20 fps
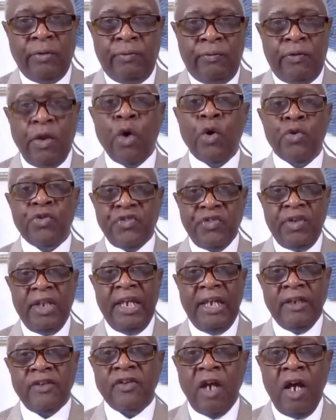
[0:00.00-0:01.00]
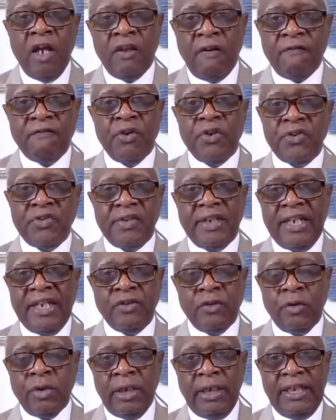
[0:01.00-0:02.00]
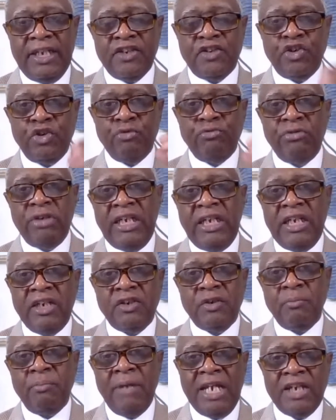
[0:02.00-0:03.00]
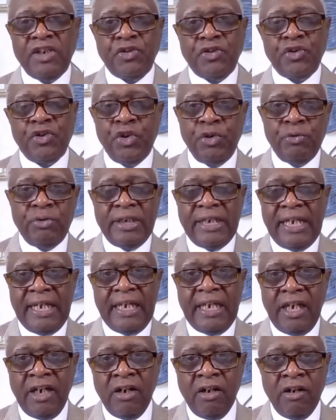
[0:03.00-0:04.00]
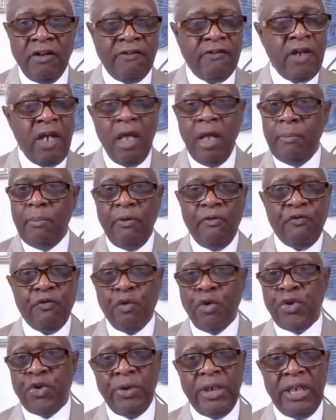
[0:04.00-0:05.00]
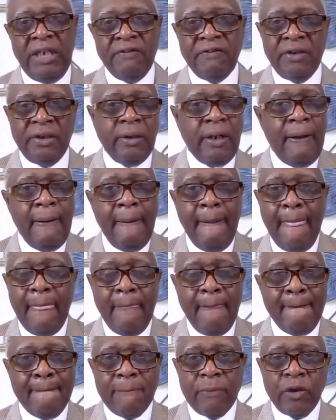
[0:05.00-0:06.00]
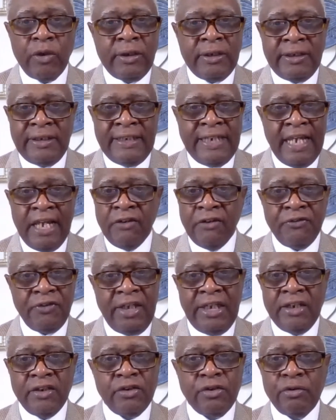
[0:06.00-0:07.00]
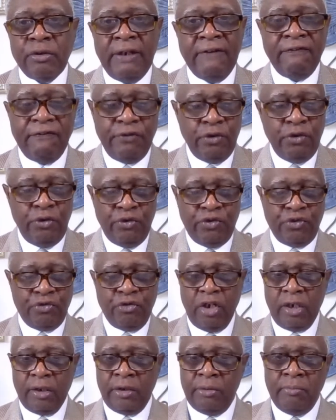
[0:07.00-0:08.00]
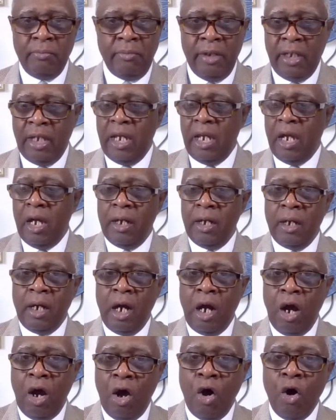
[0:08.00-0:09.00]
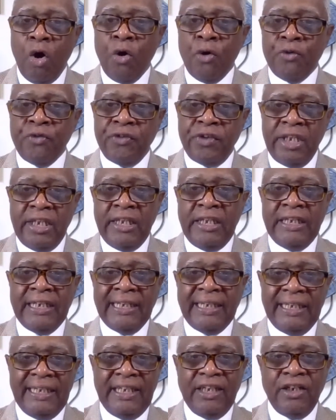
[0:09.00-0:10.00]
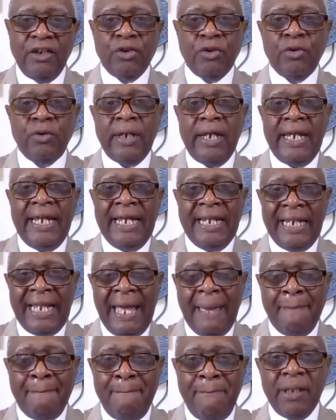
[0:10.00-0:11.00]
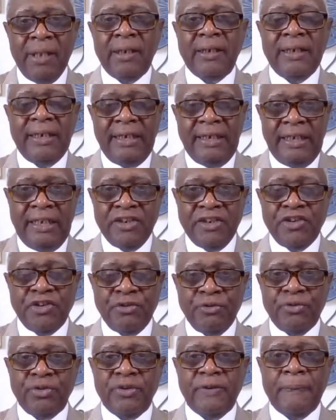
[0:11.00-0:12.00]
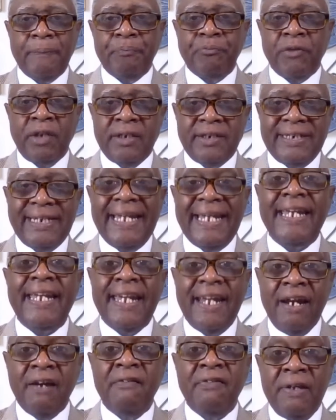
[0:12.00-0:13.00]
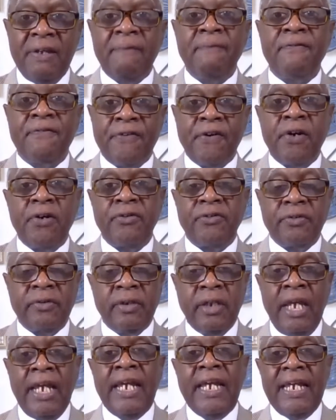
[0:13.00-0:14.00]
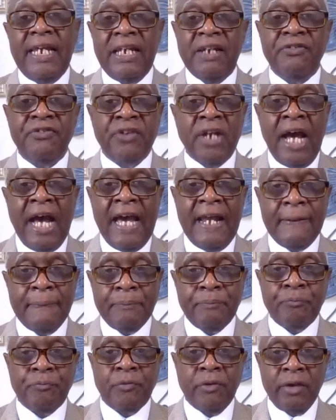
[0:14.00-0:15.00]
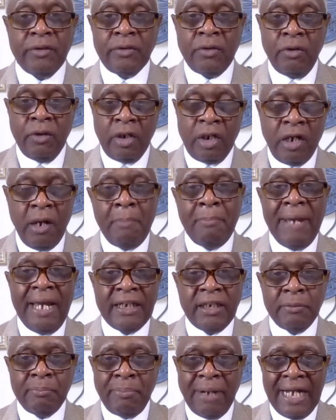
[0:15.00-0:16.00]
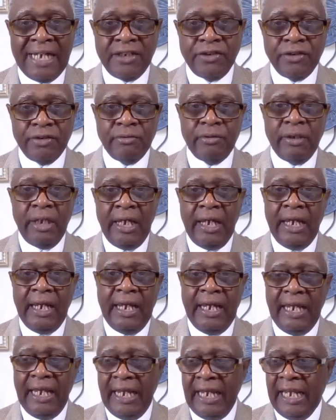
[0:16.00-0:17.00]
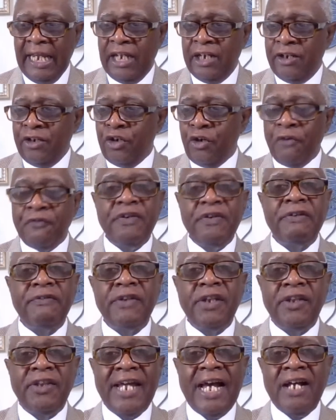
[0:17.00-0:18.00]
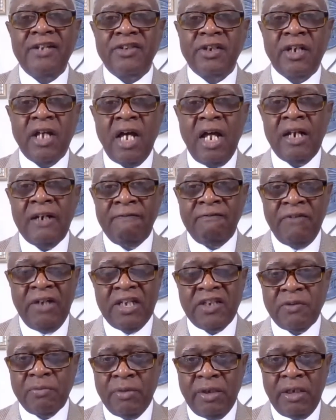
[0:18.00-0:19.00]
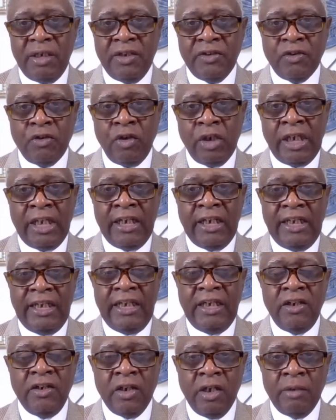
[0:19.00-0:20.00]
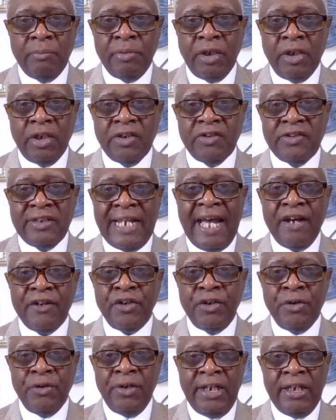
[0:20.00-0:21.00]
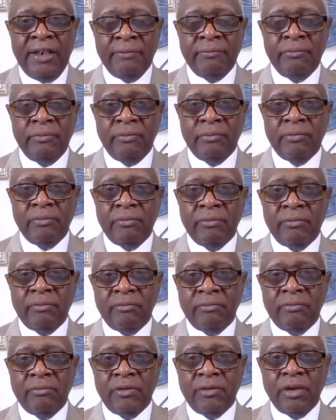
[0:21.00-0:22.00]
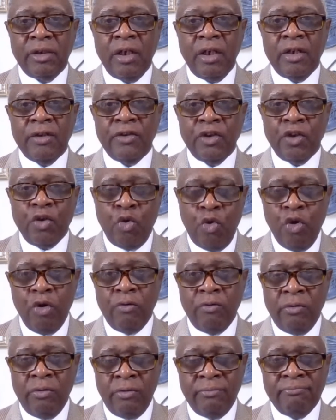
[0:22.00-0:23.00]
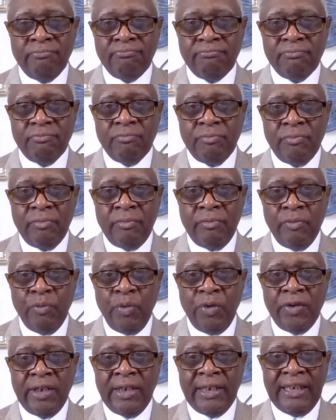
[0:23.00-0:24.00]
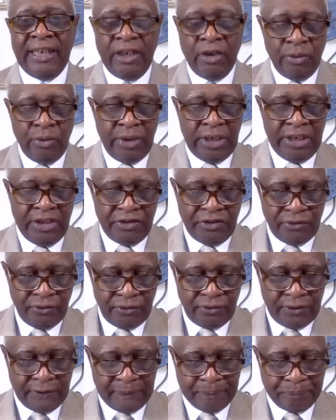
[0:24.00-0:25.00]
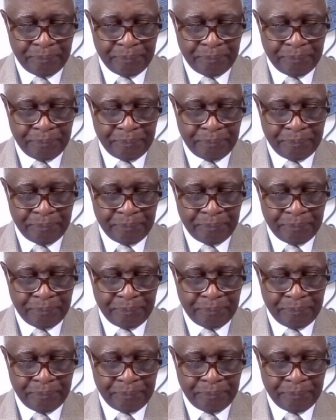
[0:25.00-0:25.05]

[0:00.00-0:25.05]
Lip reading: Those things are the first things on the list you need to make sure you take care of before you even delve into a food truck. All the legal and liability issues, take care of them first. If not, going to come back to bite you, and your $50,000 investment is going to get eaten up because now you're in the courtroom with legal issues.